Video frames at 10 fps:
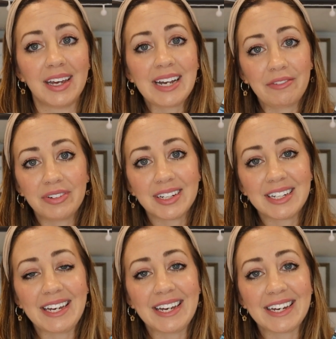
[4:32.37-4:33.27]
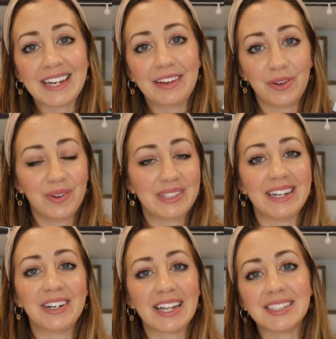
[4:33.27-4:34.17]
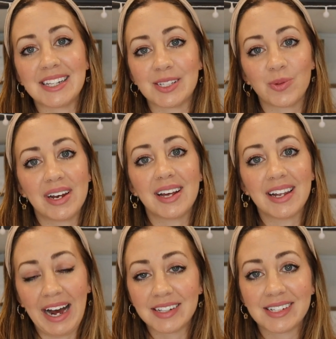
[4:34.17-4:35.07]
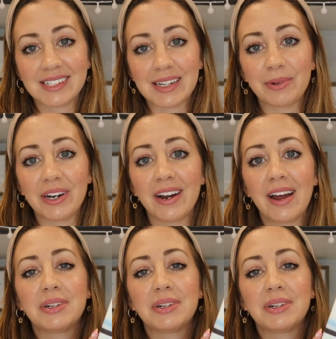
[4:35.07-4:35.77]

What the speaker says: Definitely, if you didn't get to this one last summer,